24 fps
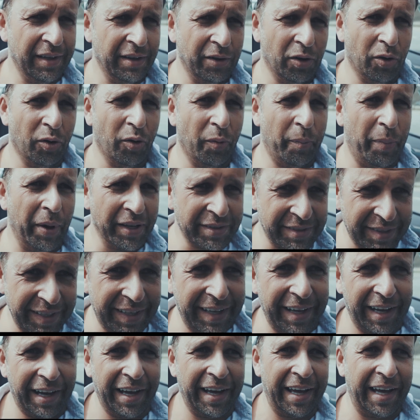Well, oh,
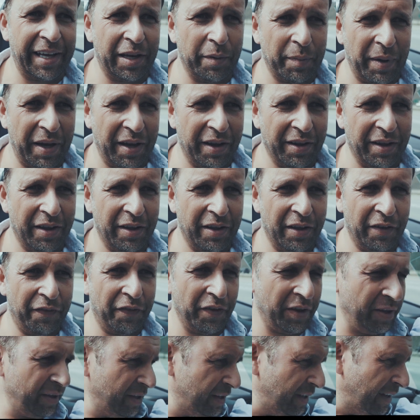personally, I had about
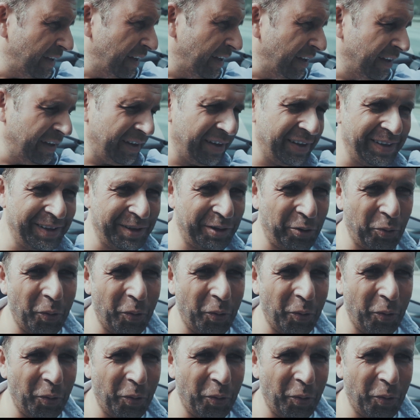uh, uh,